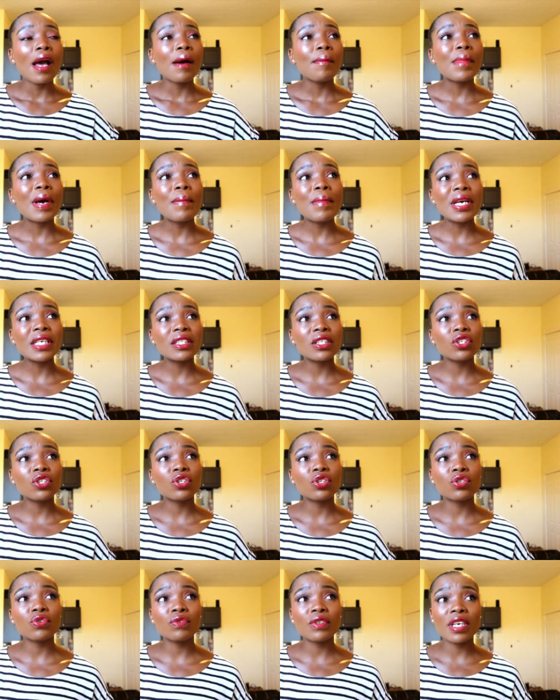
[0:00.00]
my
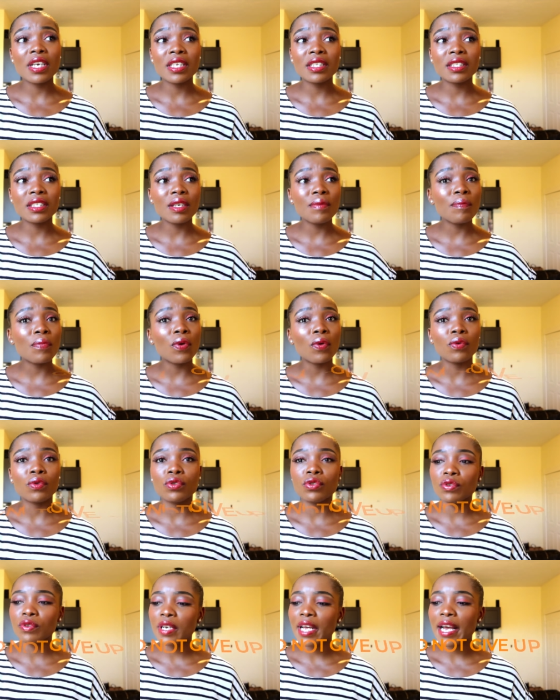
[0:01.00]
message today is simple.
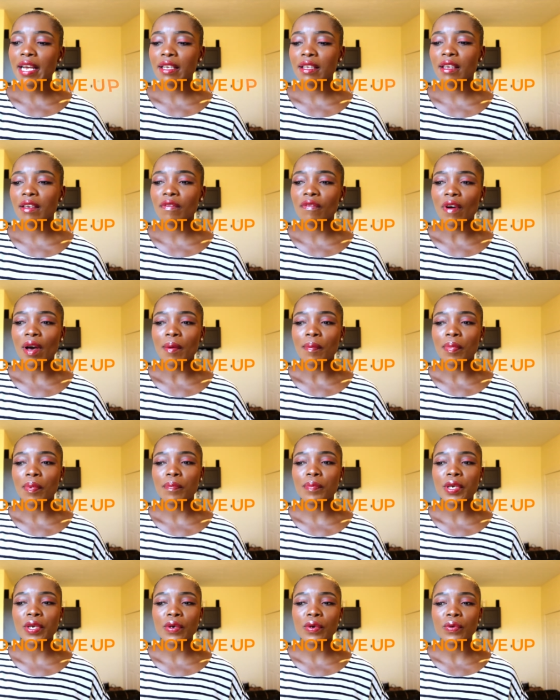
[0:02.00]
Do not give up,
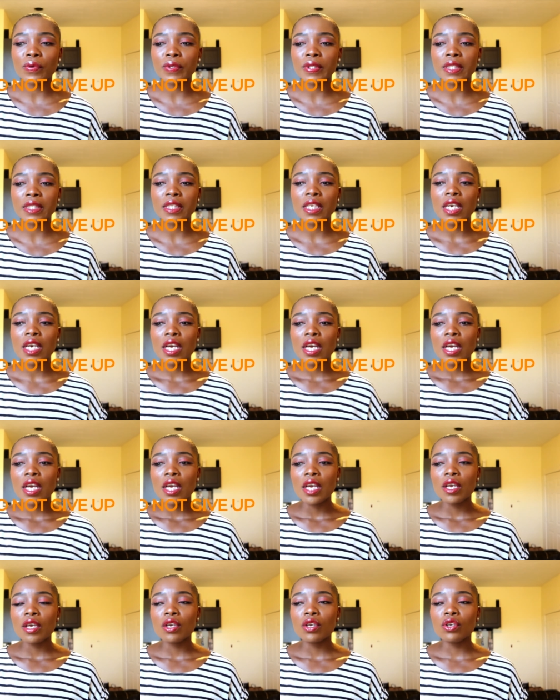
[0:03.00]
because
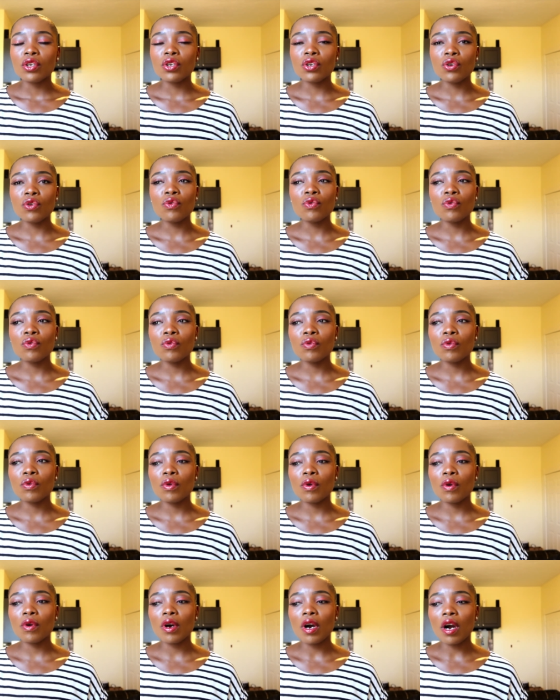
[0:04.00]
you
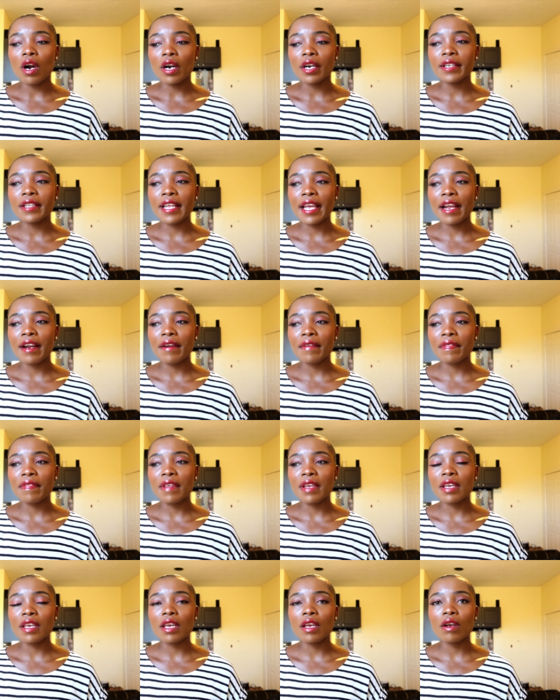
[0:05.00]
are there
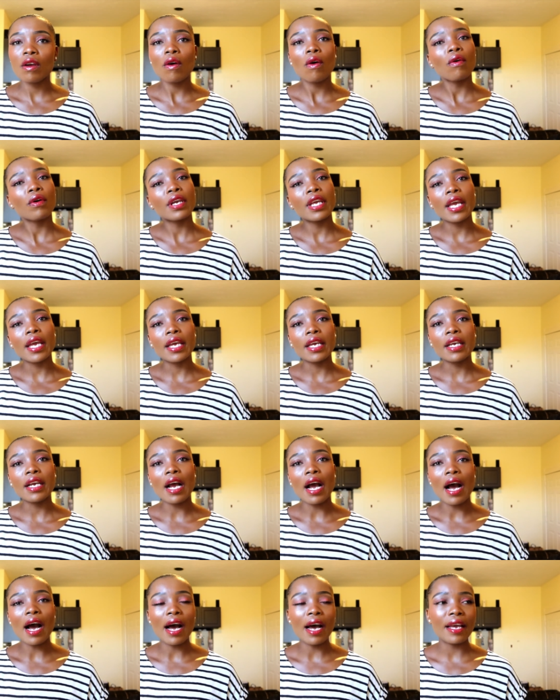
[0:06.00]
thinking, okay,
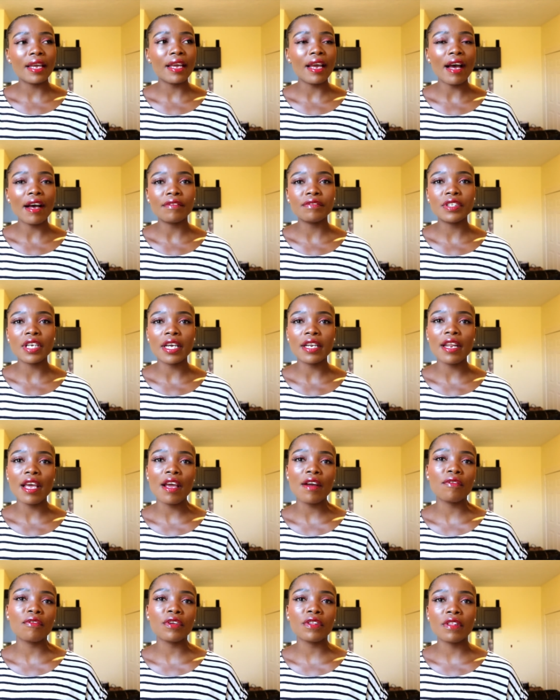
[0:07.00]
I have done
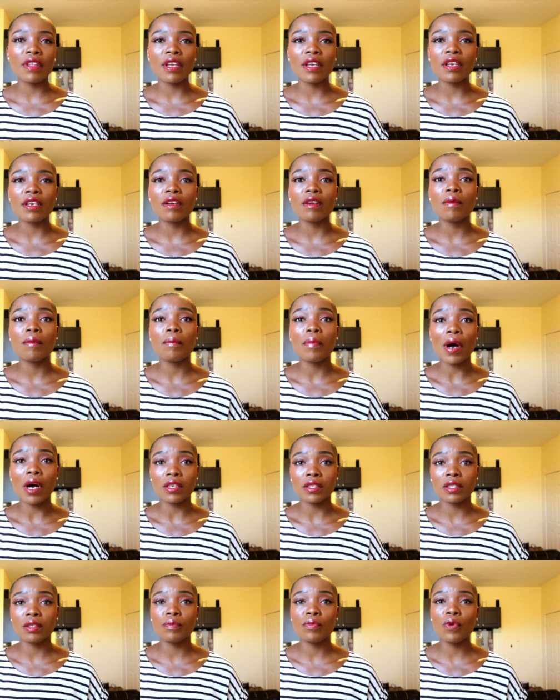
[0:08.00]
everything
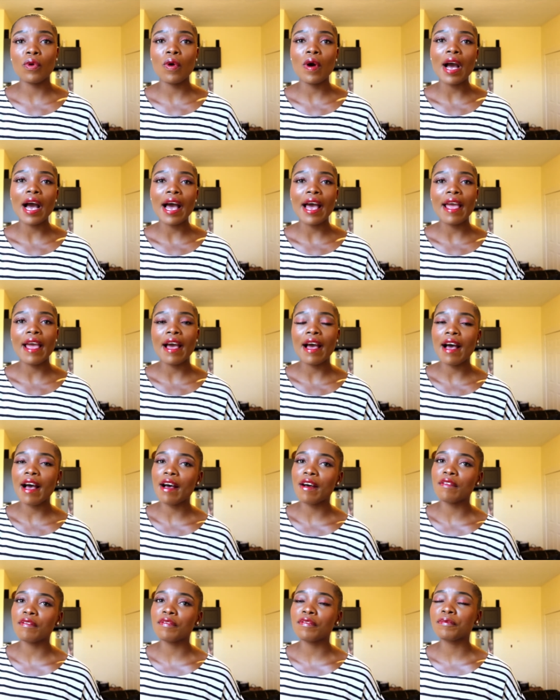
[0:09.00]
possible, I
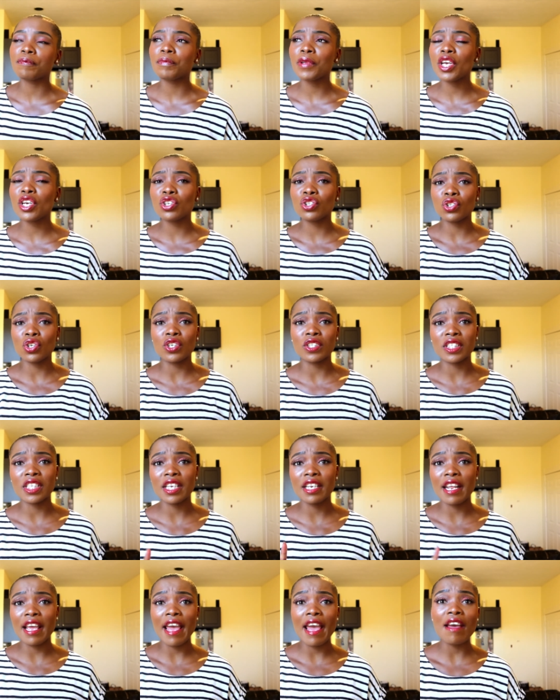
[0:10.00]
have
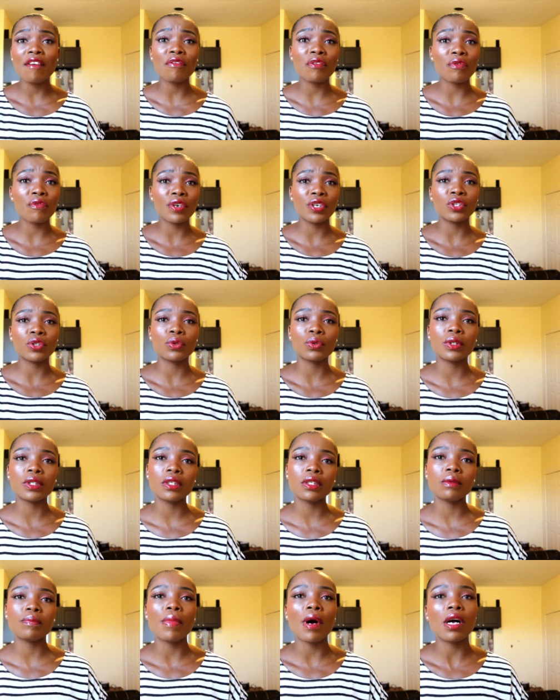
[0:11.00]
exhausted every
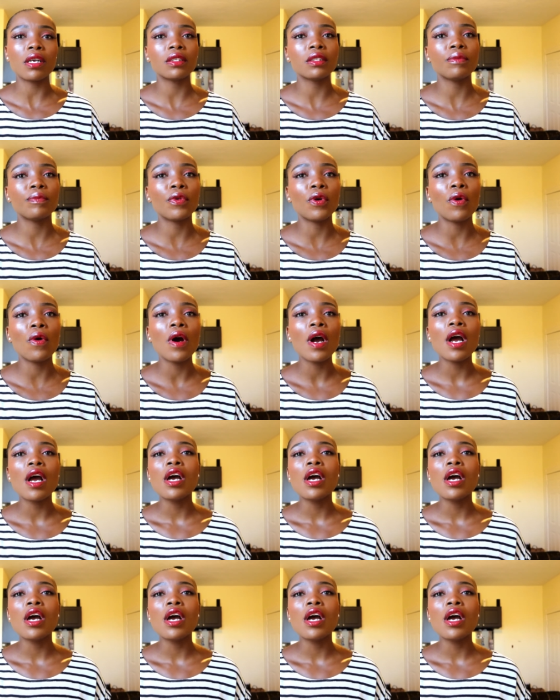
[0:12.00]
resources possible.